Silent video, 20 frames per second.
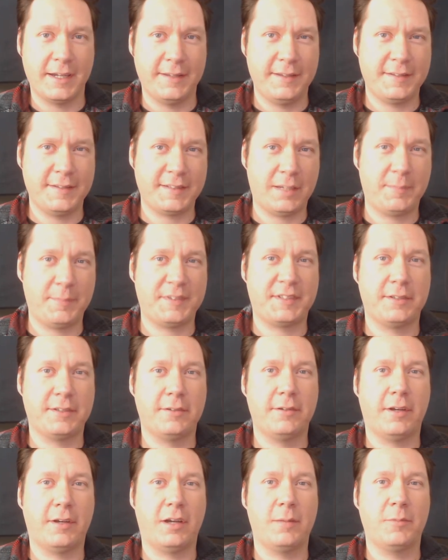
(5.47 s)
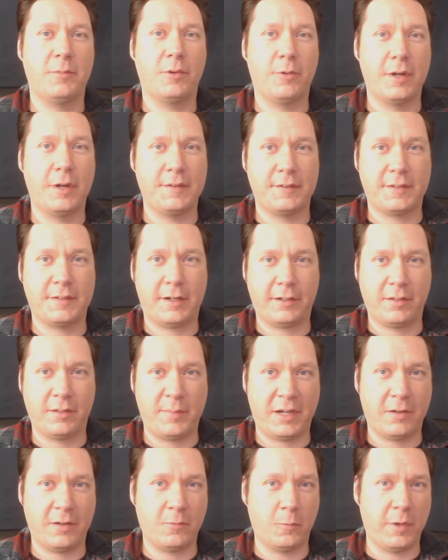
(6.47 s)
In this episode, I'm going to talk
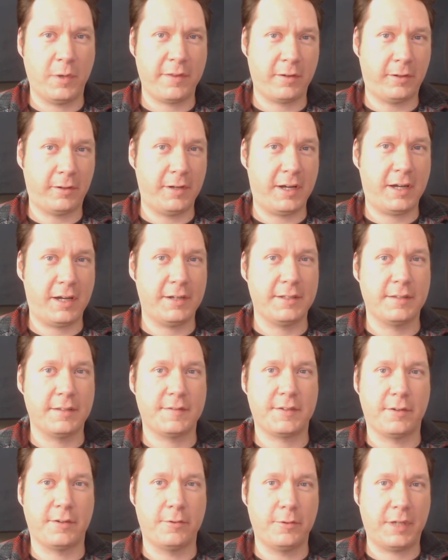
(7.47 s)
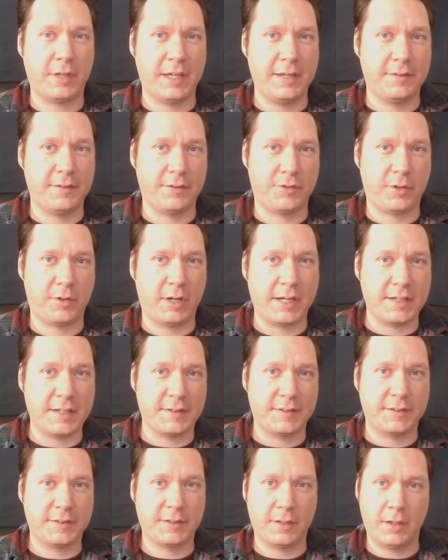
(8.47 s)
about whether or not it's okay to
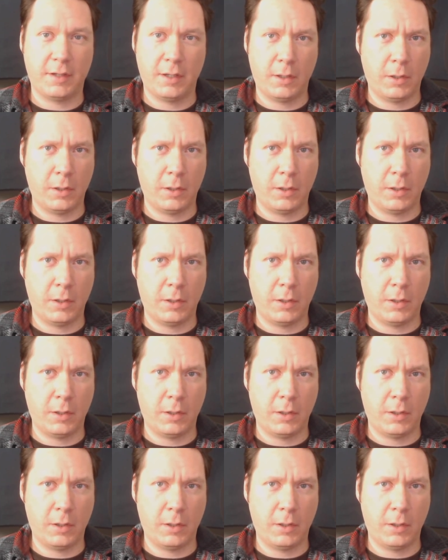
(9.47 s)
trace.